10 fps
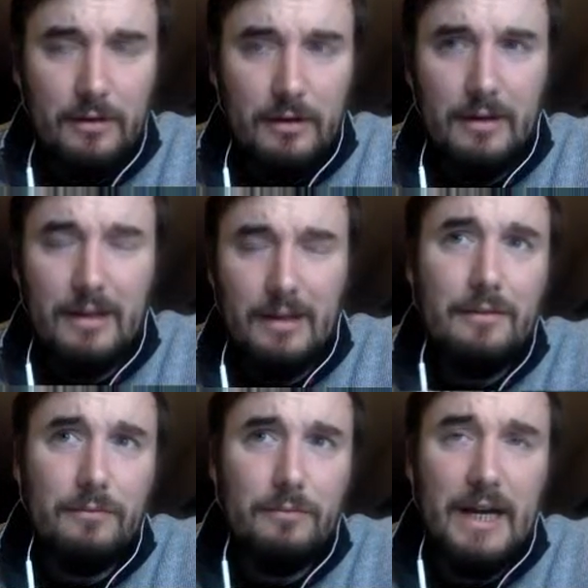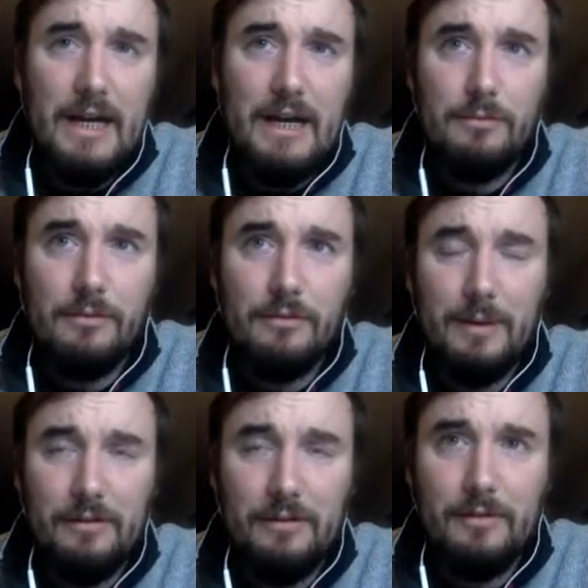A lot of what I had was
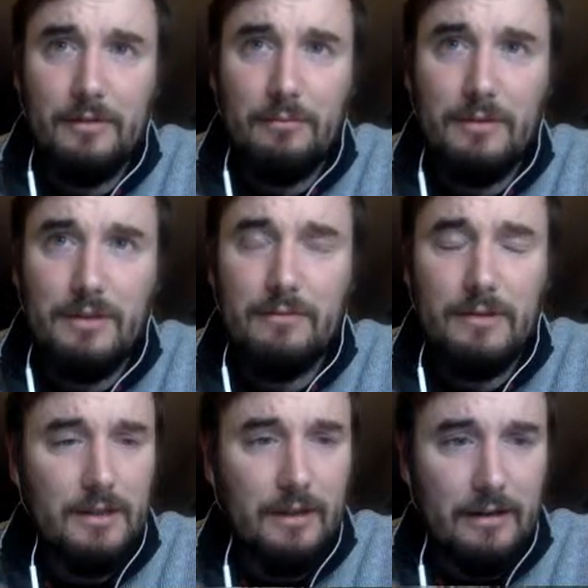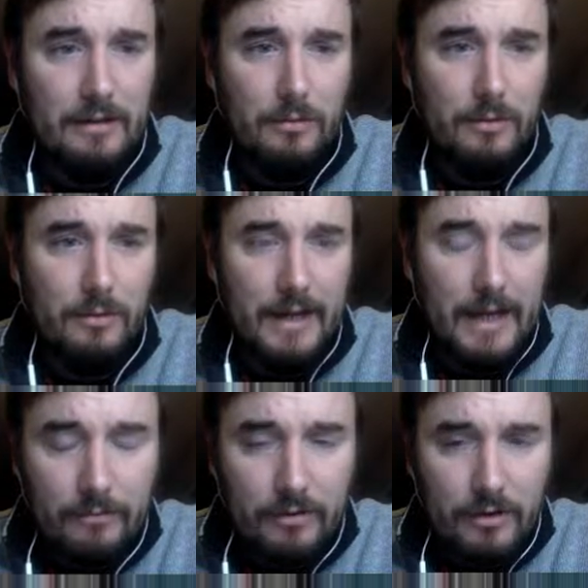specimens that we didn't really exactly know where they
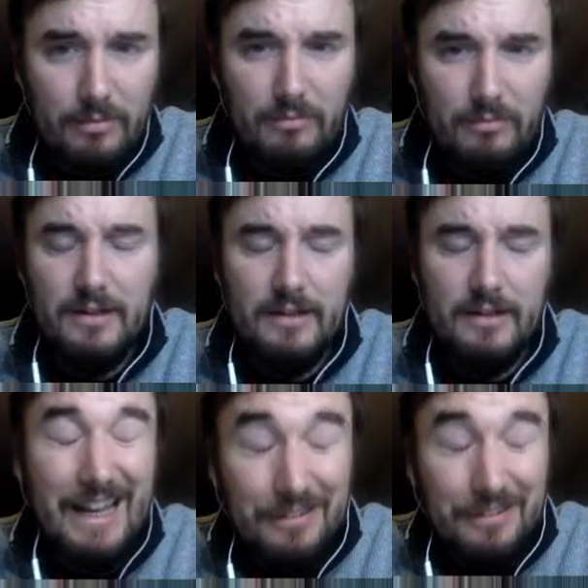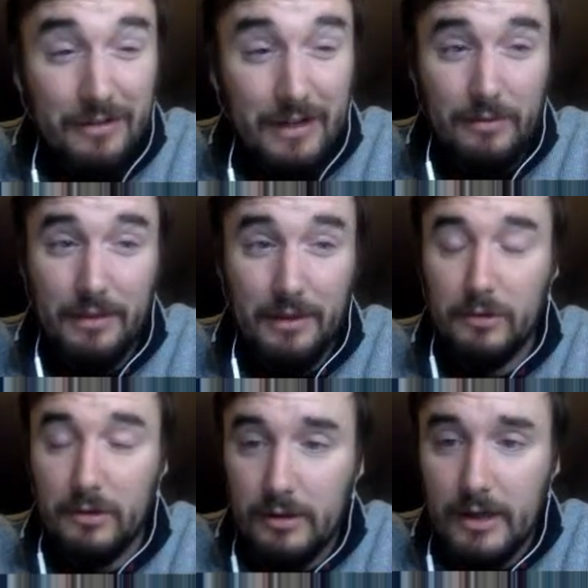came from, but we needed to classify what they
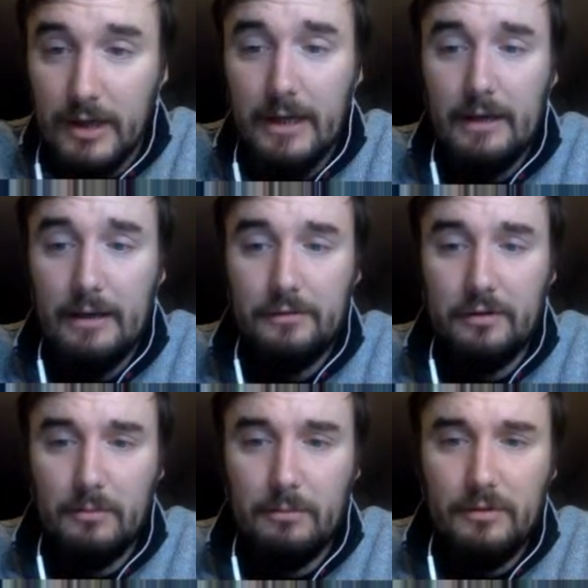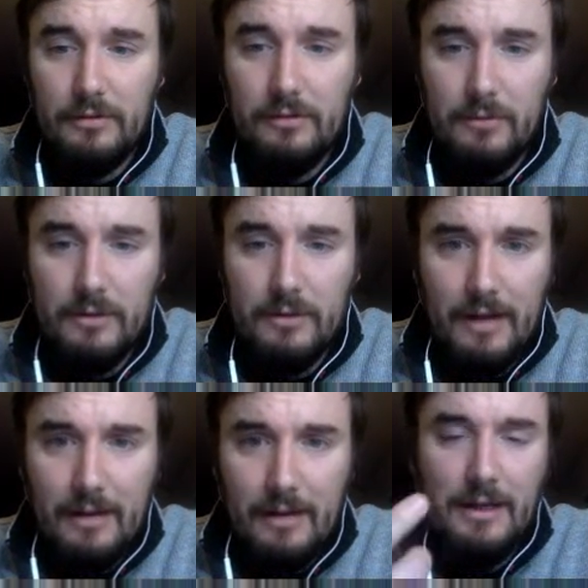were. So most of the ones
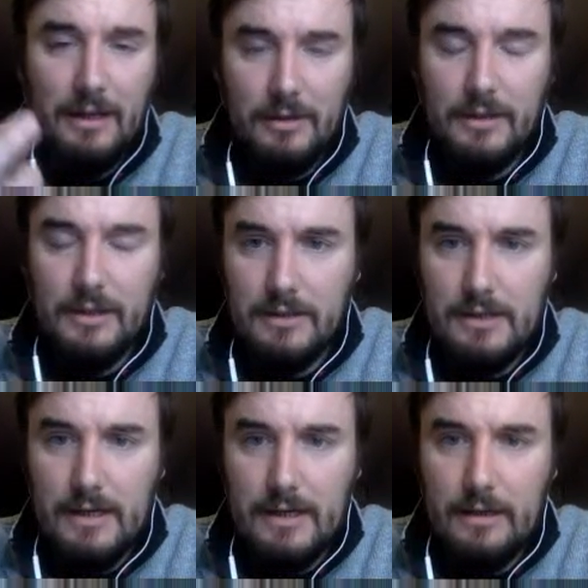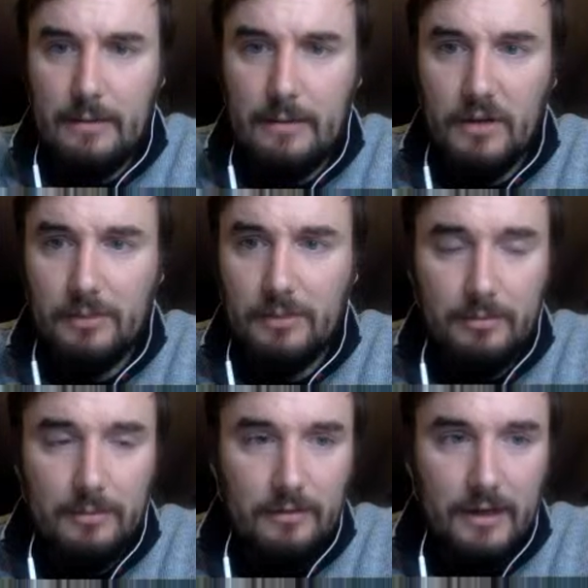that have my name on it are
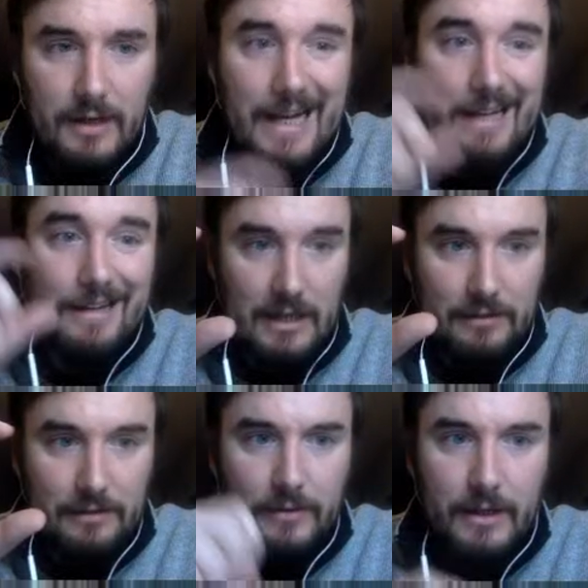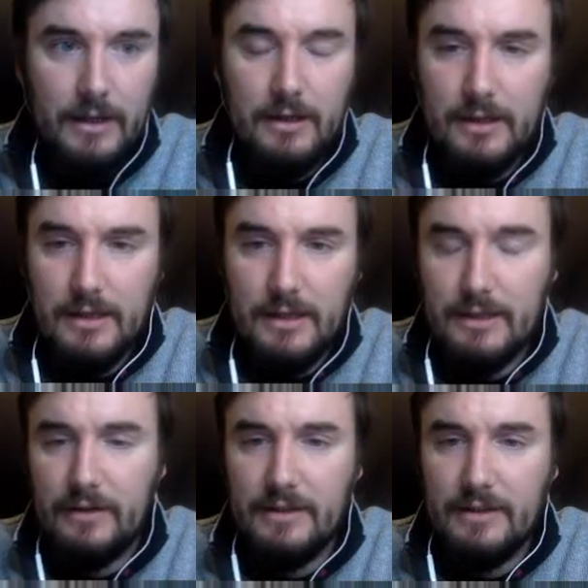specimens that I had to classify and
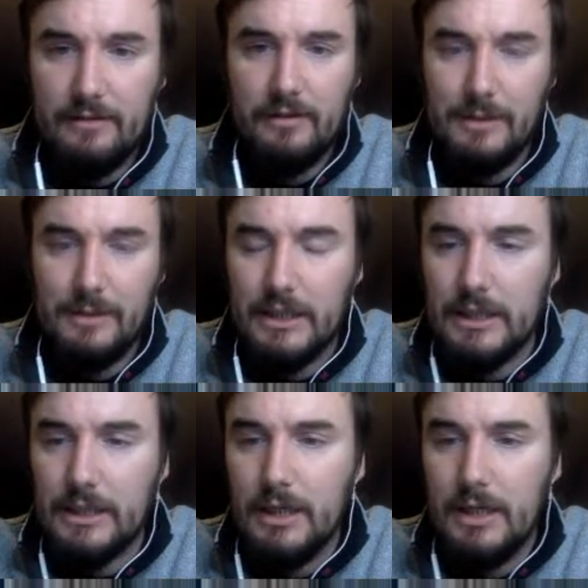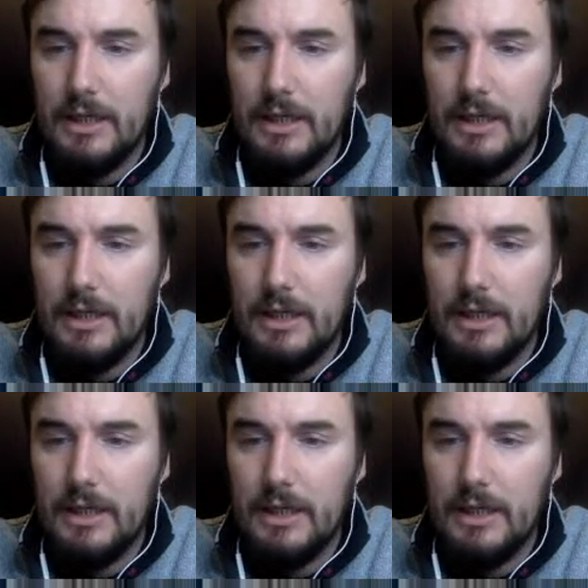identify taxonomically.